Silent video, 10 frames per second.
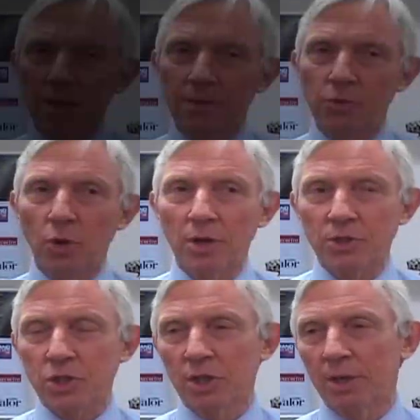If you
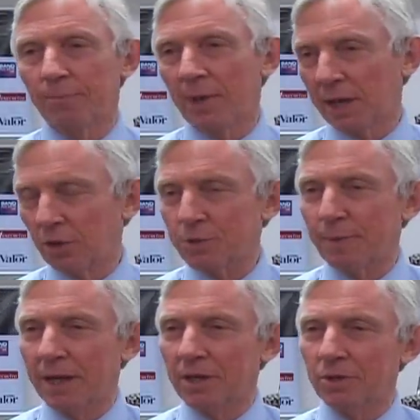ask um,
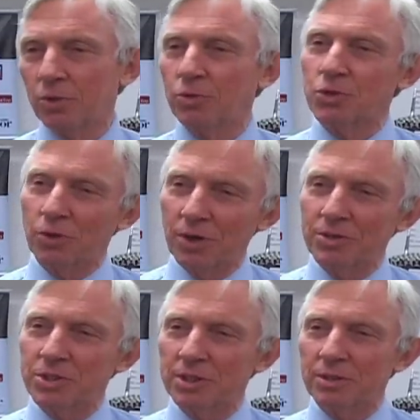Handelsbanken or
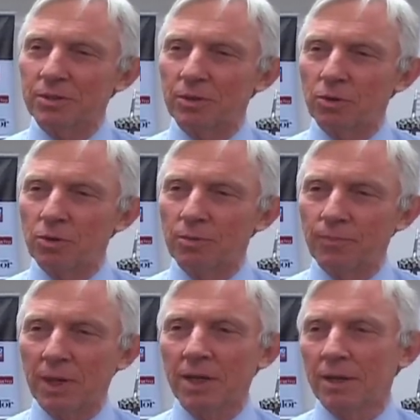Toyota or
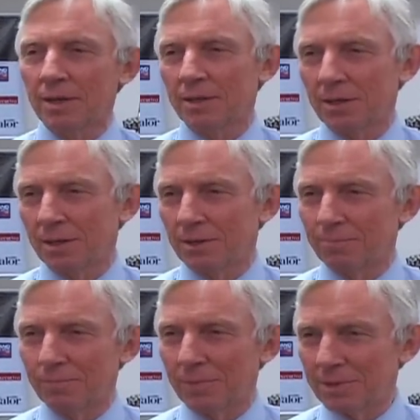um,
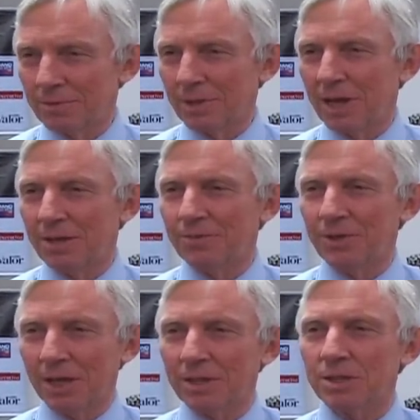any of
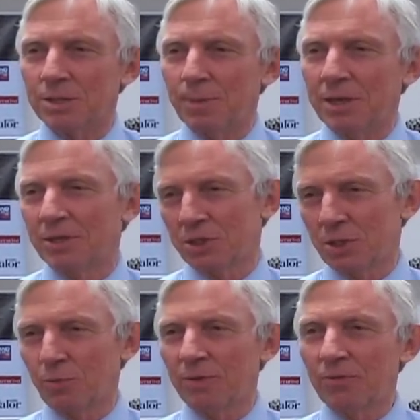the other speakers
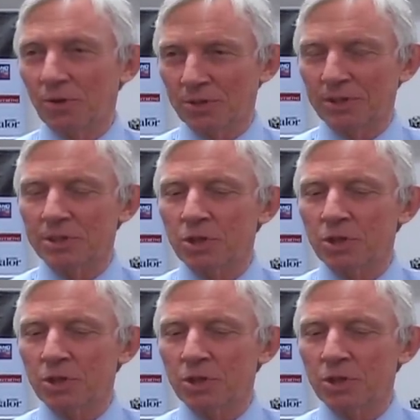that we've got at this